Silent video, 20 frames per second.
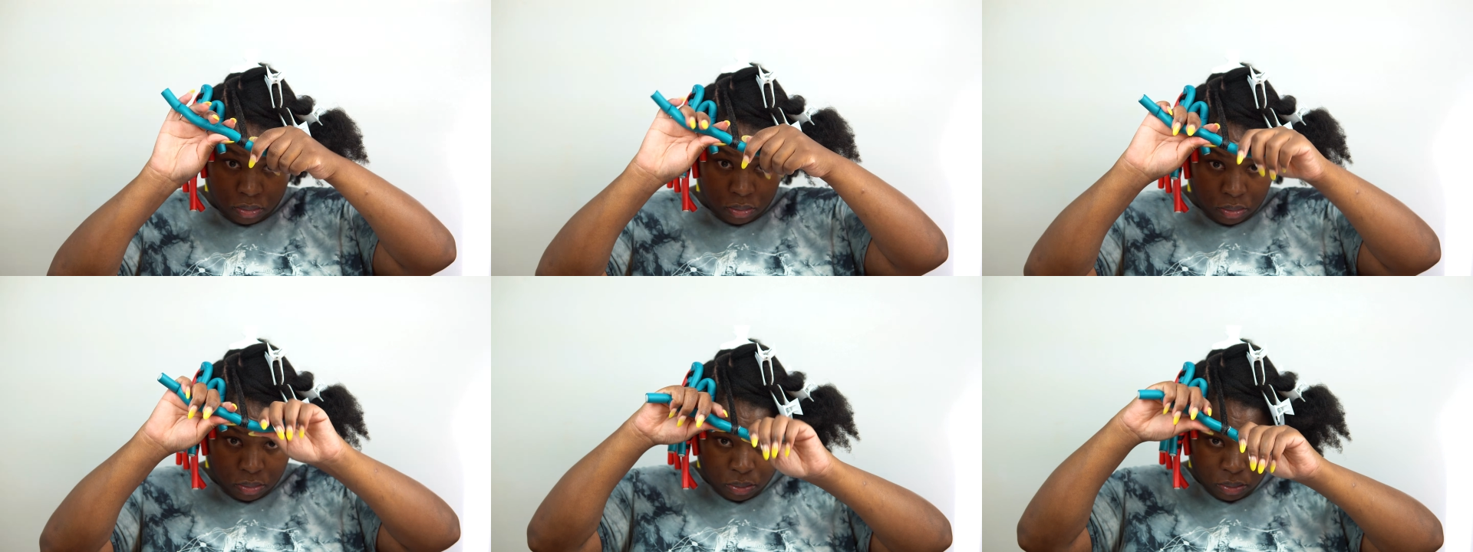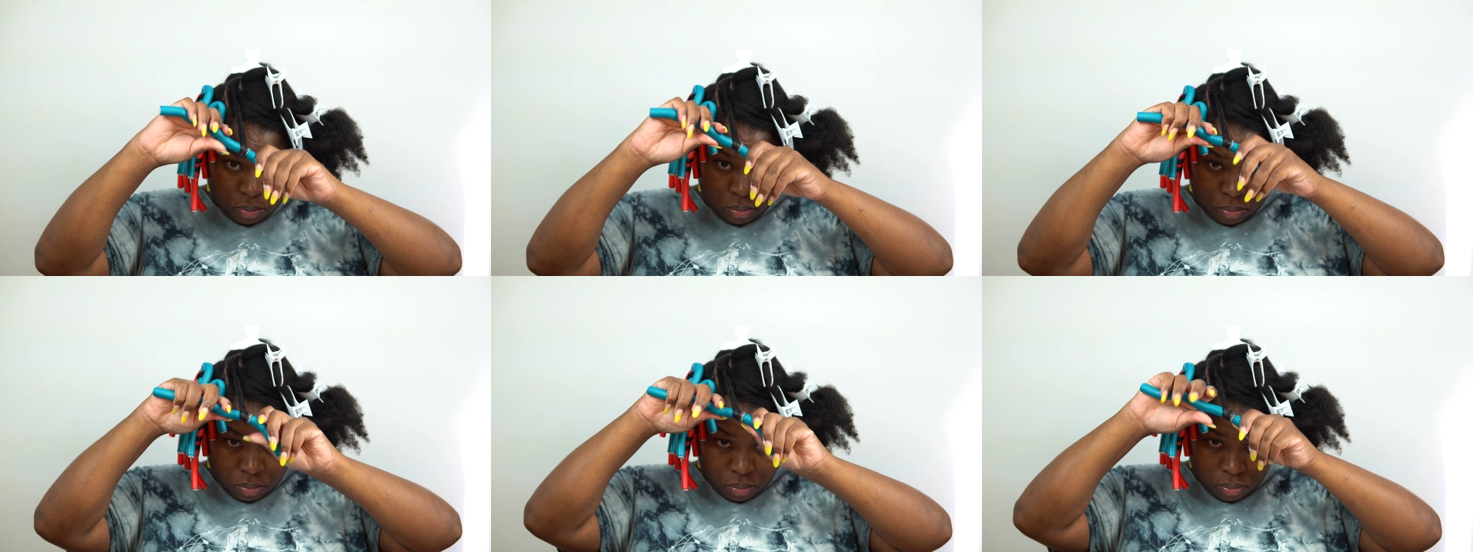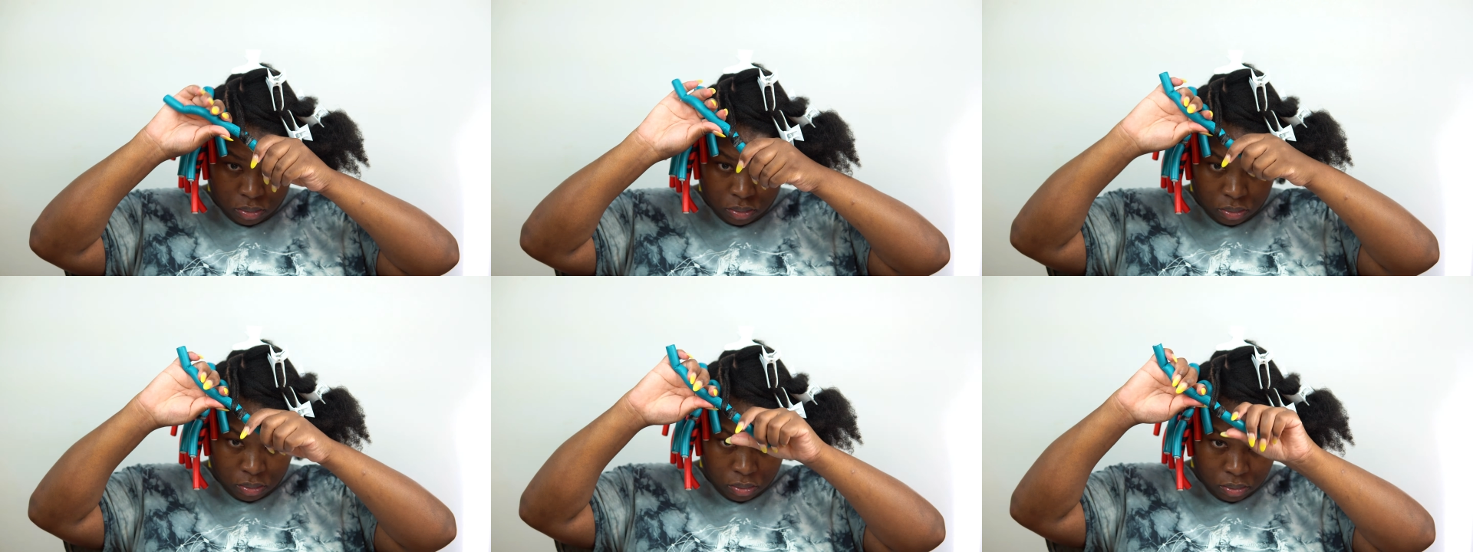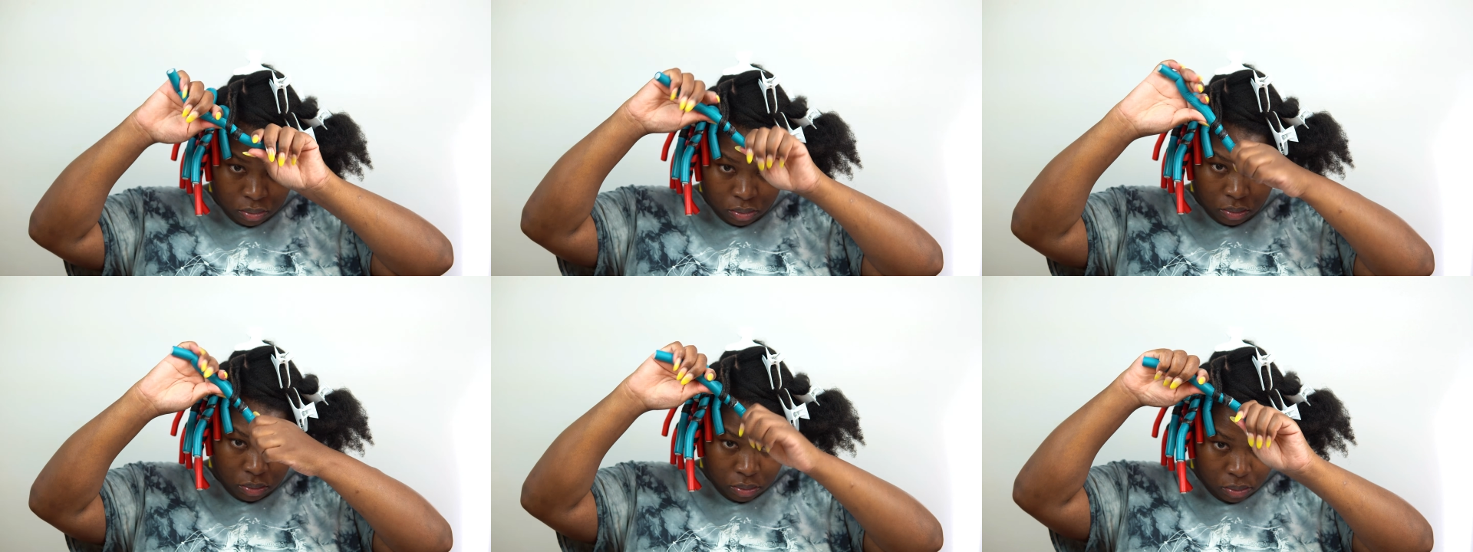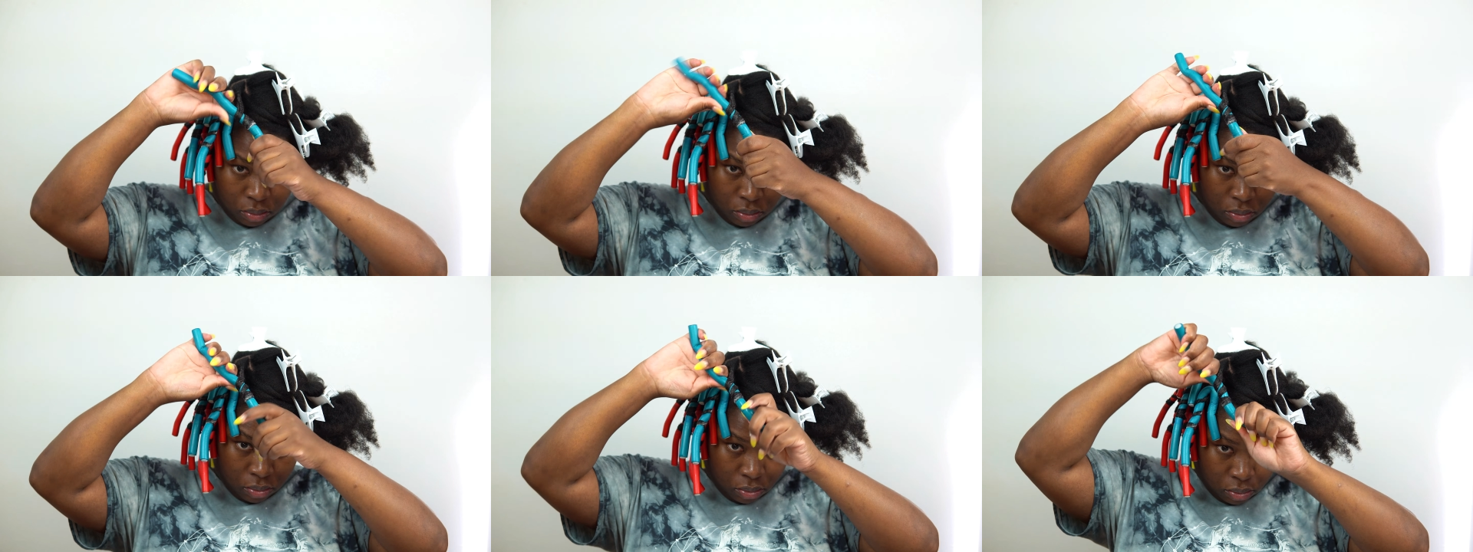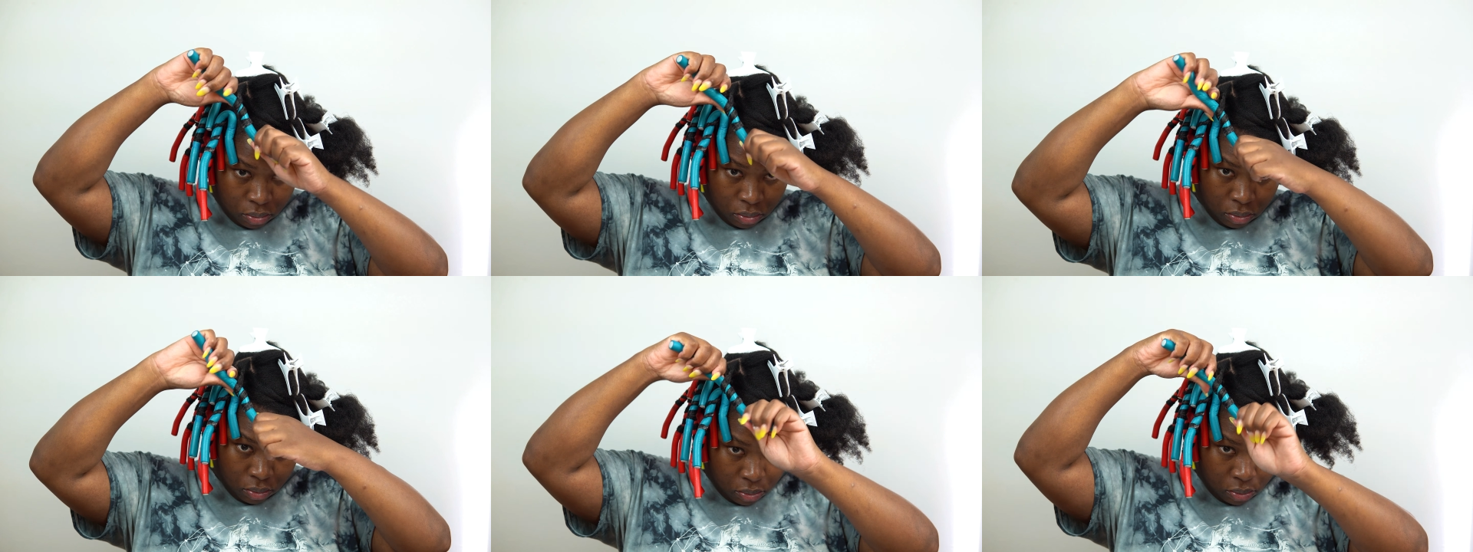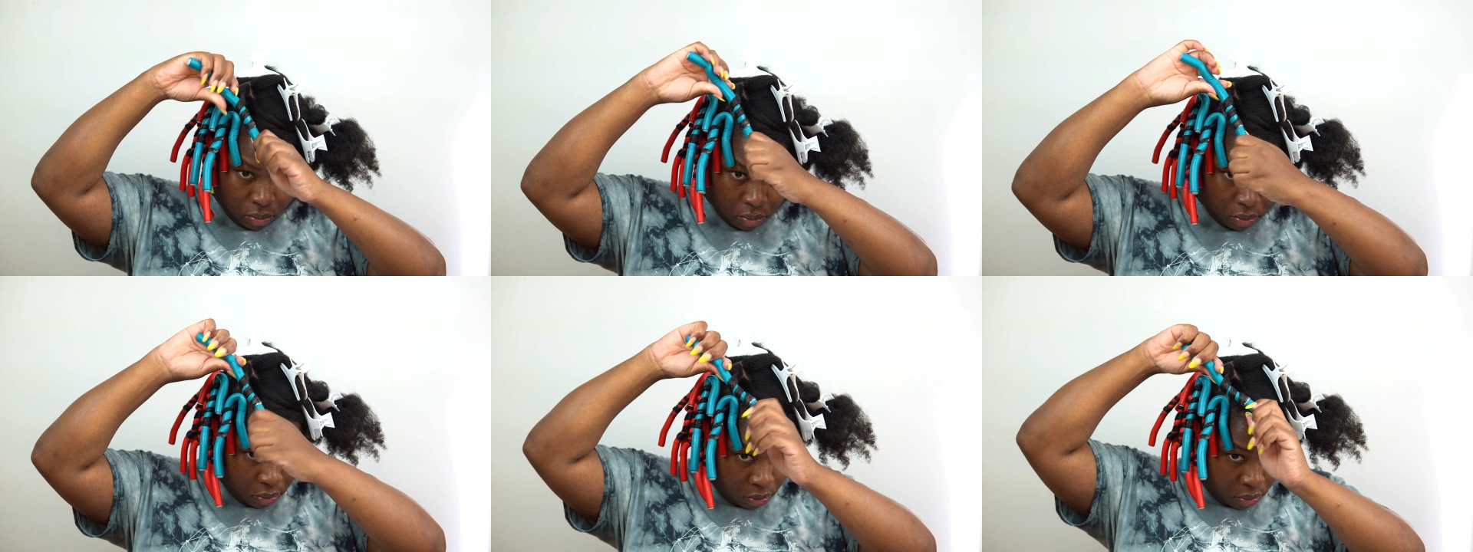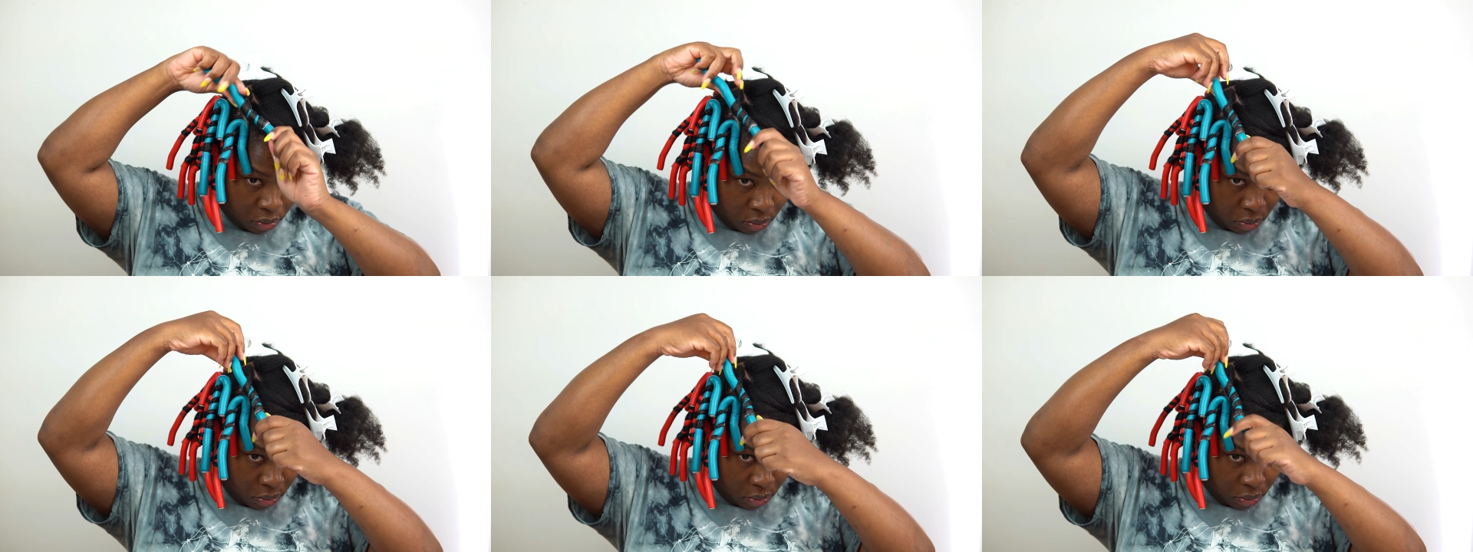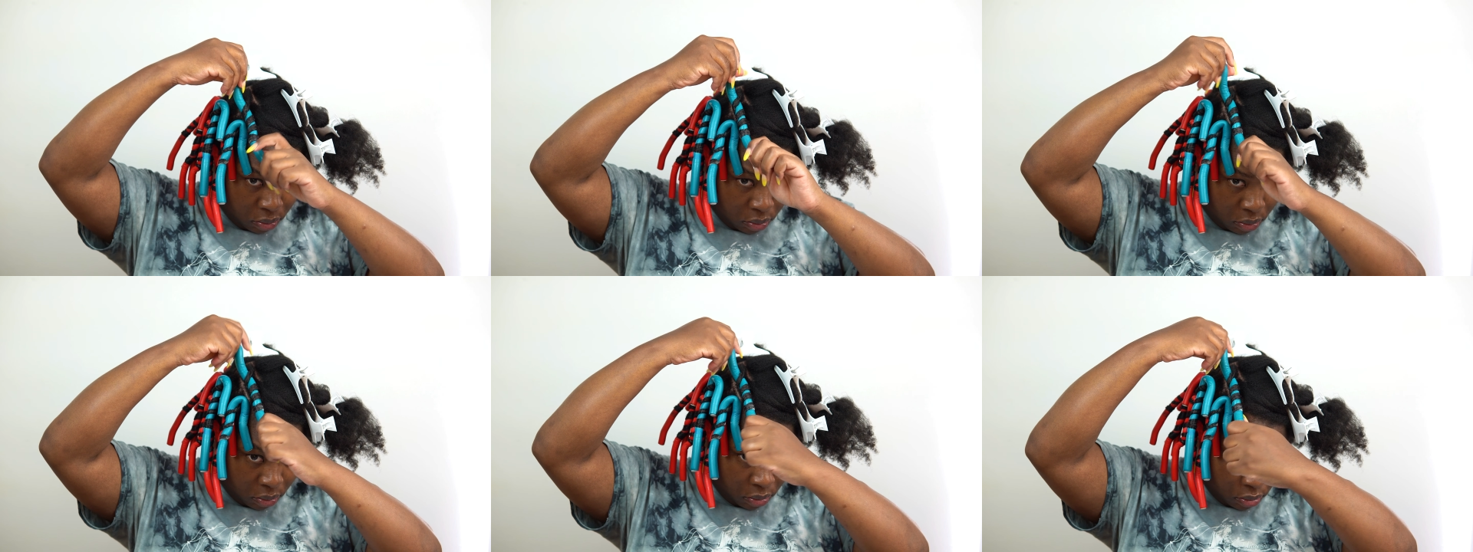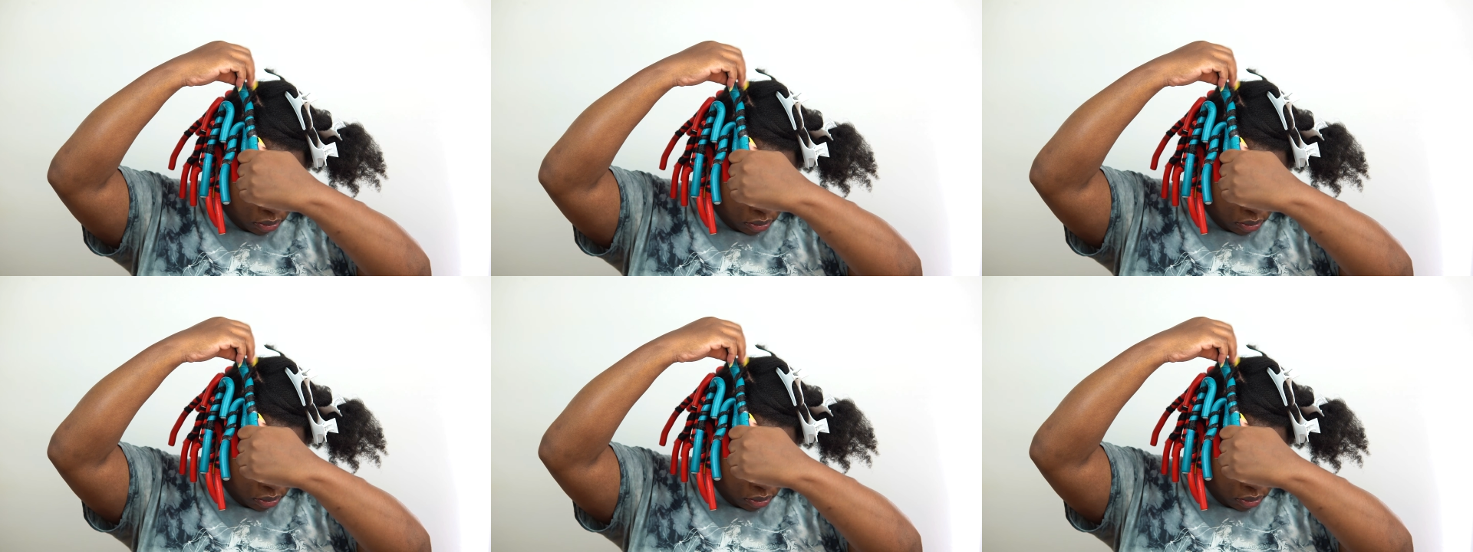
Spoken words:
No one is speaking in this clip.